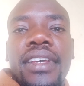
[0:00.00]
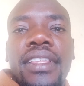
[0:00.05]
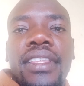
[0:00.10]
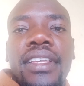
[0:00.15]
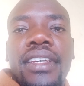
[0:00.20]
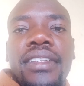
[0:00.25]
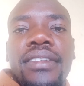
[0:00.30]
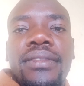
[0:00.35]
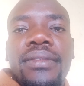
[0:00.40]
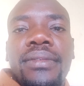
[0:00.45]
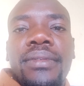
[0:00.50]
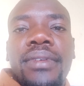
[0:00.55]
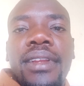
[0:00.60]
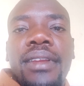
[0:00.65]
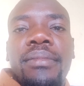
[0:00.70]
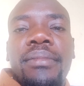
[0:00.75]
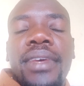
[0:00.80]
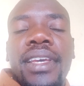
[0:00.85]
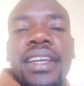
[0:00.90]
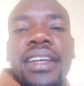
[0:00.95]
that
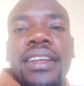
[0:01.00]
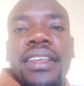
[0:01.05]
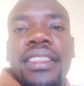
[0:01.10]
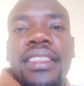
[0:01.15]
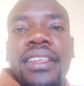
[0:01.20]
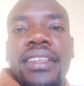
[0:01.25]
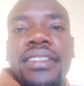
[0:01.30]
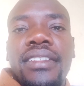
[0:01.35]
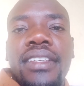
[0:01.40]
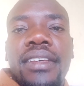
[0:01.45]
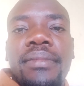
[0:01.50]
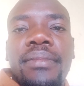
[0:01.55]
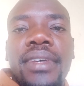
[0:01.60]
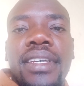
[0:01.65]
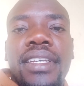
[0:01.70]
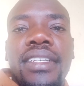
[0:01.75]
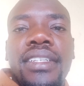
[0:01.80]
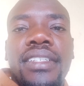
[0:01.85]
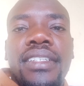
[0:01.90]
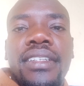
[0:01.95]
will make the
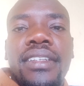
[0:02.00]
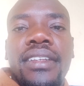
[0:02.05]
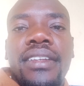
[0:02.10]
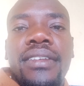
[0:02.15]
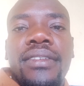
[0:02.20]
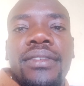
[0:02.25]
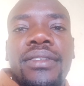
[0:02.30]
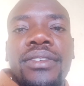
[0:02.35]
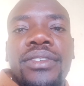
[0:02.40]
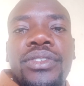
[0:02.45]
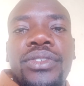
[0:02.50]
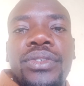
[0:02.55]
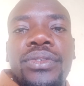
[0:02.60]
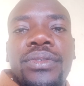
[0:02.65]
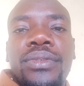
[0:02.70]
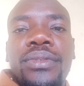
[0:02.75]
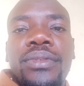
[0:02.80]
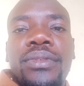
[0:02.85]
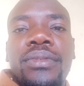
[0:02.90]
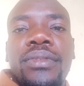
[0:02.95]
cement not
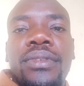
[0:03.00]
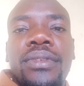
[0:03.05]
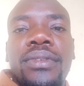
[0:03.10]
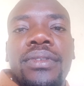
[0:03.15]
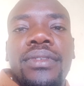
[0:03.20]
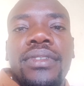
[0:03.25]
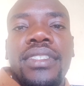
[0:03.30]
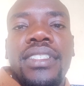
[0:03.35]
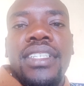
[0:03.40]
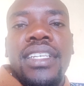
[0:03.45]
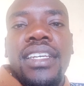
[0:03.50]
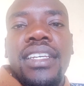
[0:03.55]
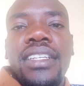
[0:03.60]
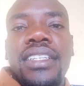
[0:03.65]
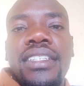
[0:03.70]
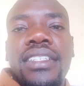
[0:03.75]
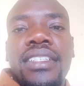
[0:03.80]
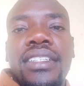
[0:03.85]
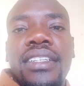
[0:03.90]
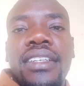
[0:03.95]
to set